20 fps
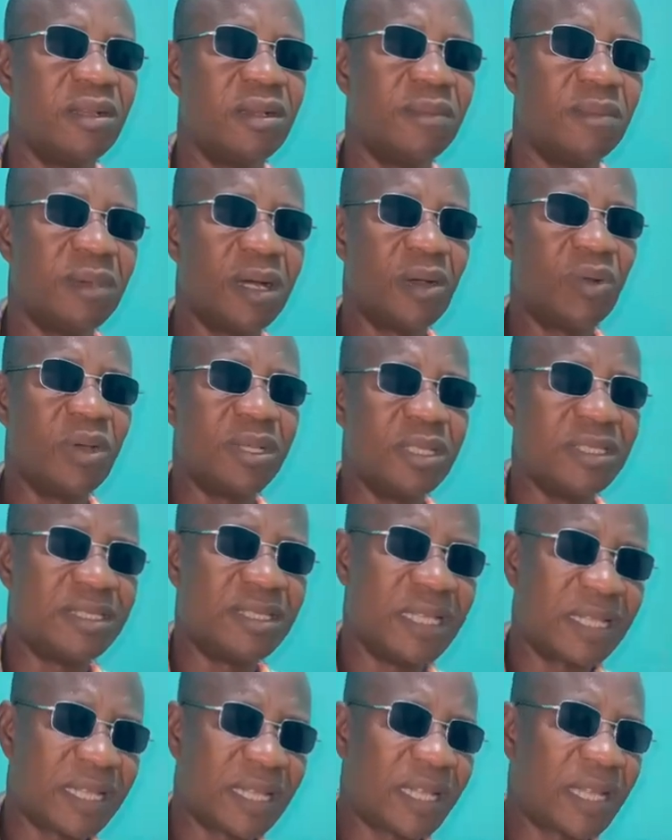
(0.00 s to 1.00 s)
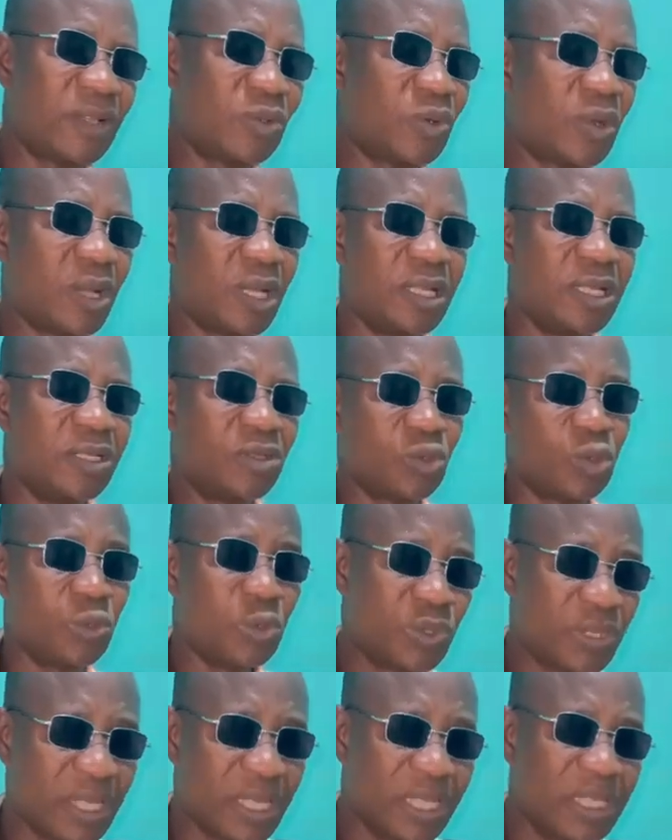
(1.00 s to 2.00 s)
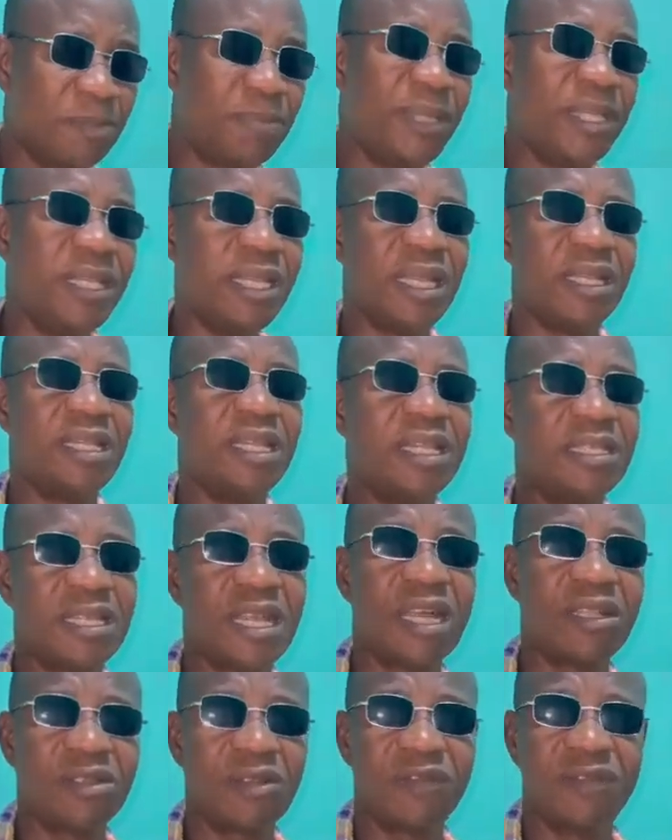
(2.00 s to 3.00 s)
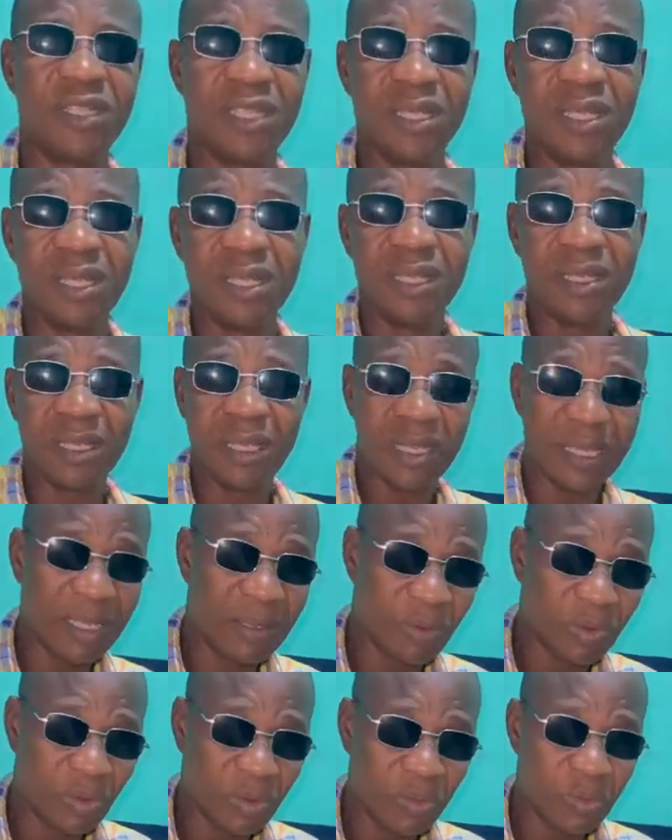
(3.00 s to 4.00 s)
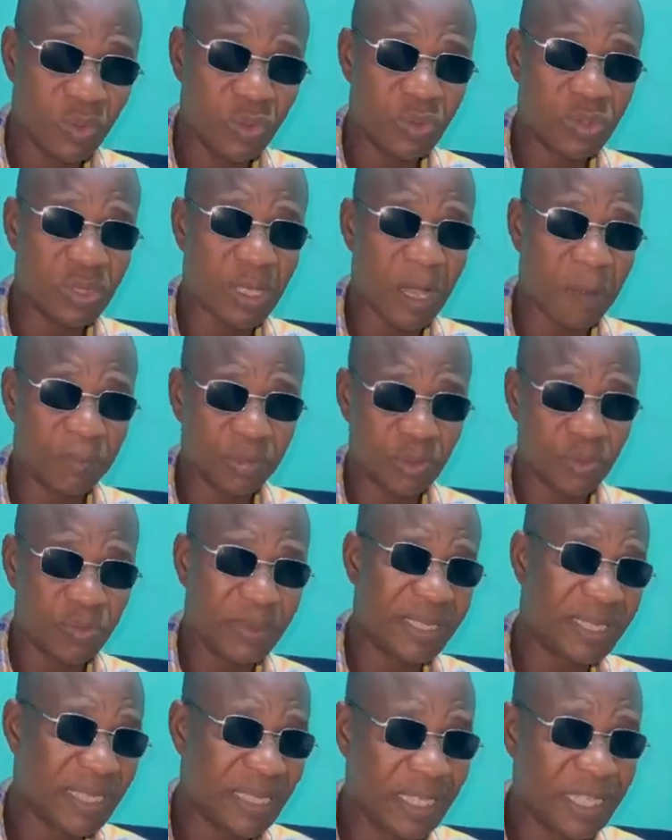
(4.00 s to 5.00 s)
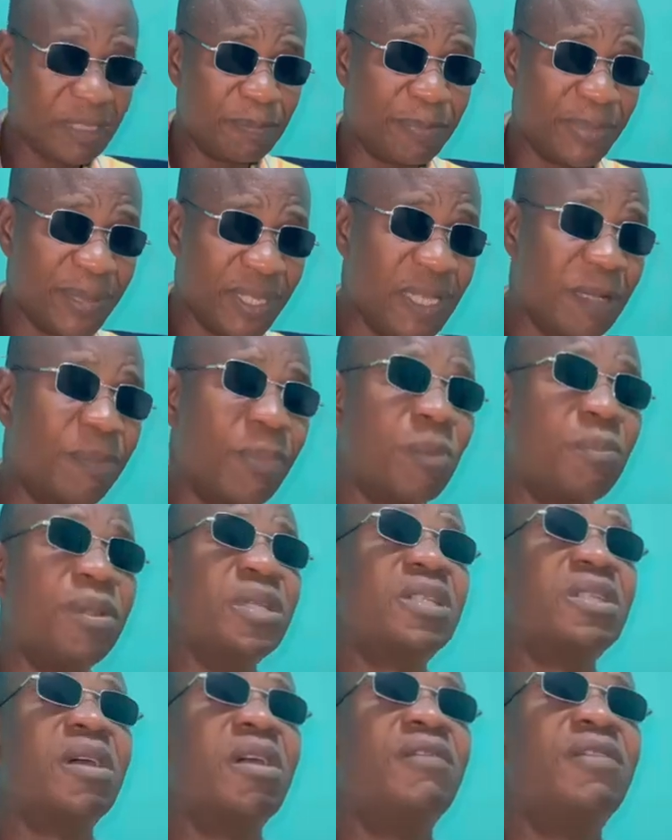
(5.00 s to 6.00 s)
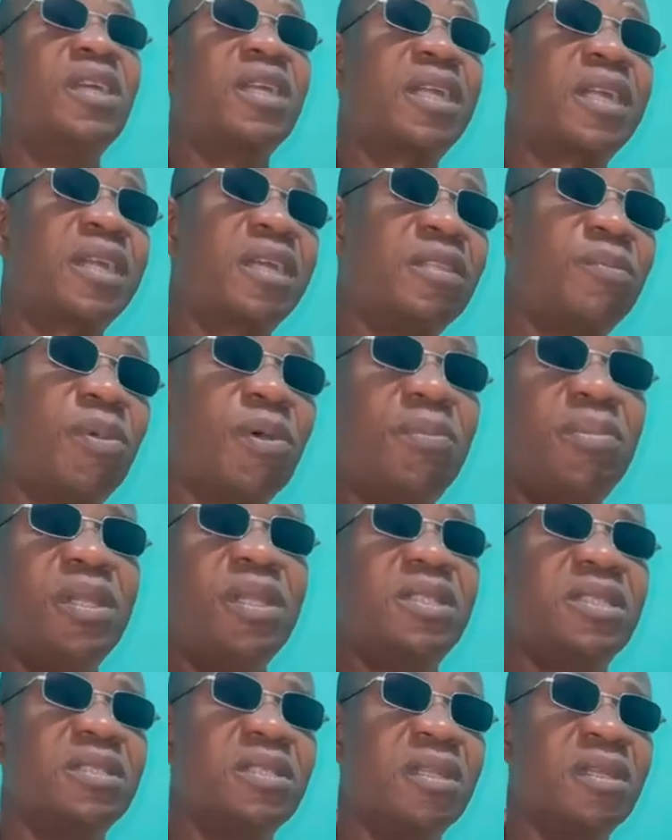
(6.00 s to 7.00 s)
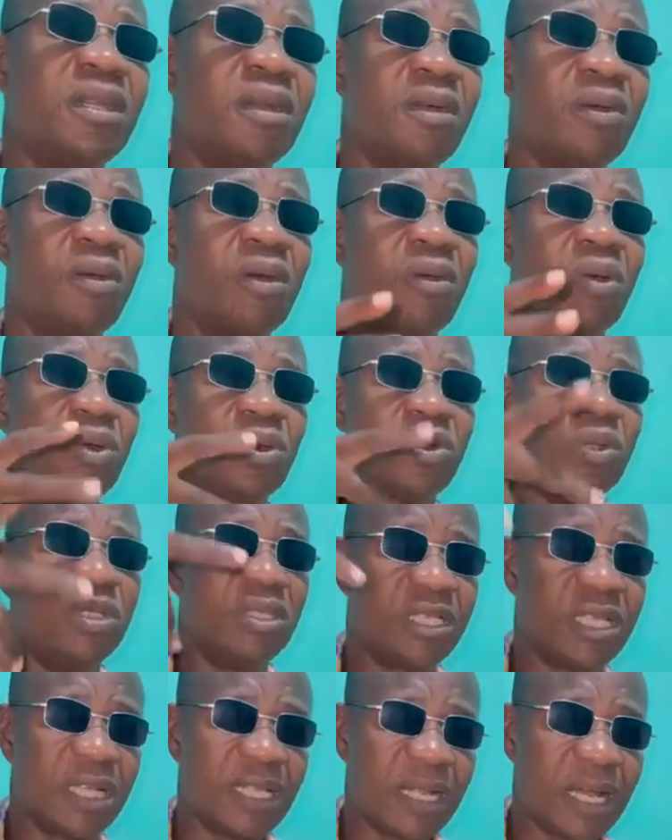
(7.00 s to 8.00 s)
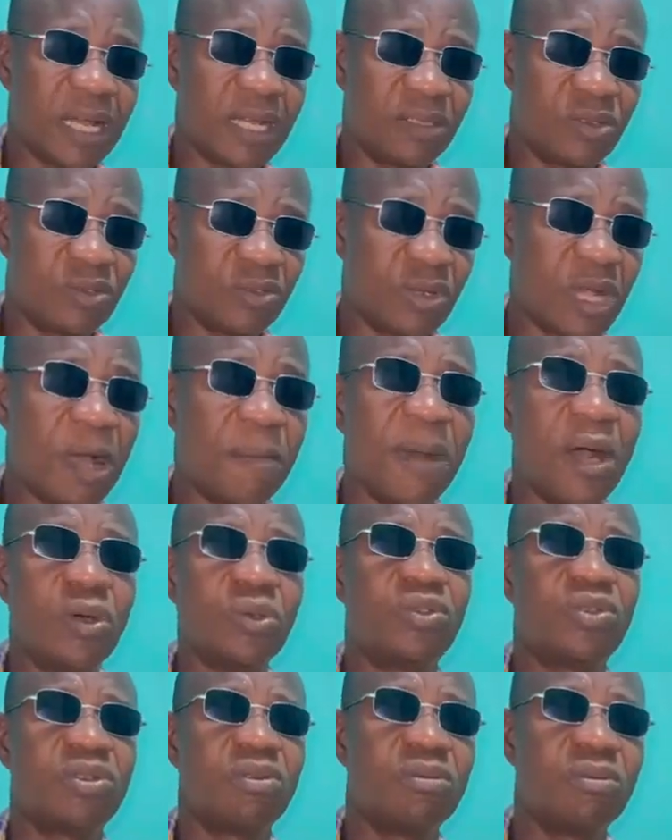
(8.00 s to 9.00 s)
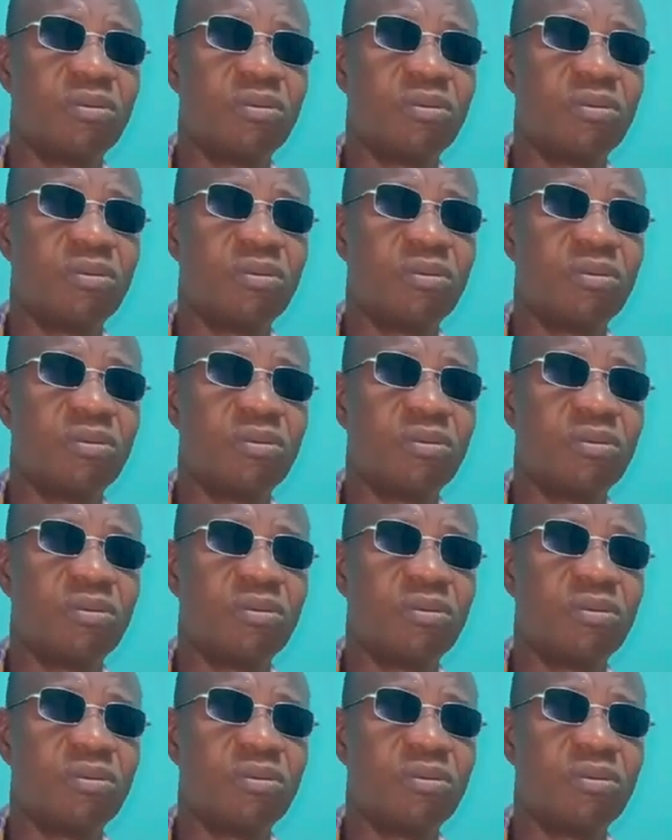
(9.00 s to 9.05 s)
But when it's the current one, it's almost 8 billion. Let's say out of the almost approximate 8 billion population of the current population, although it's yet to come out.